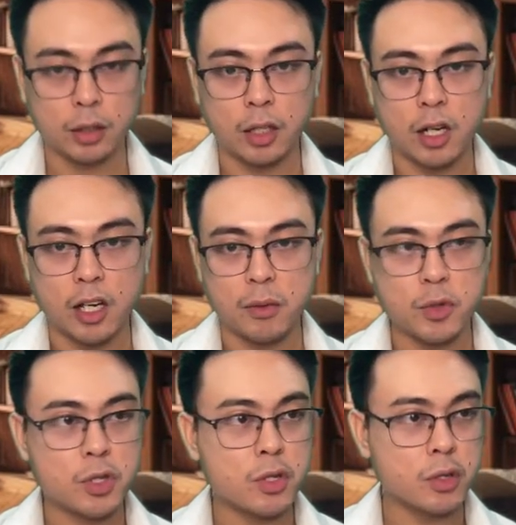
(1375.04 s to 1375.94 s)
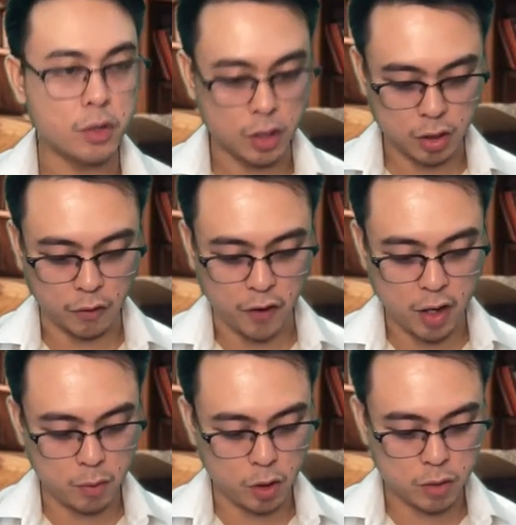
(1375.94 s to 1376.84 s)
times the
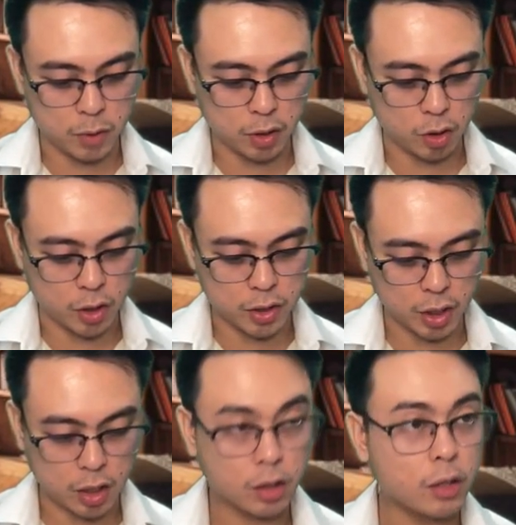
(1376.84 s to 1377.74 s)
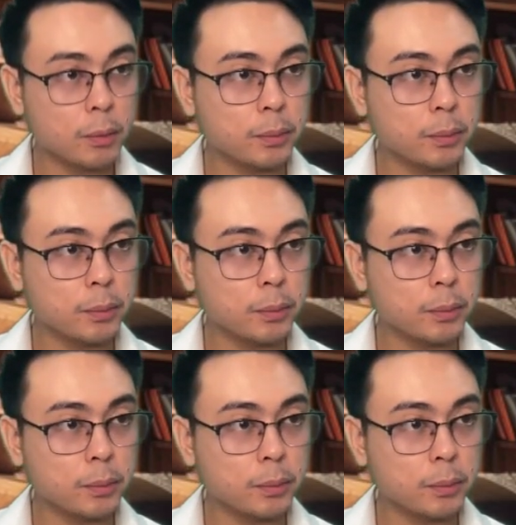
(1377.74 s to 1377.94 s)
Stefan-Boltzmann constant,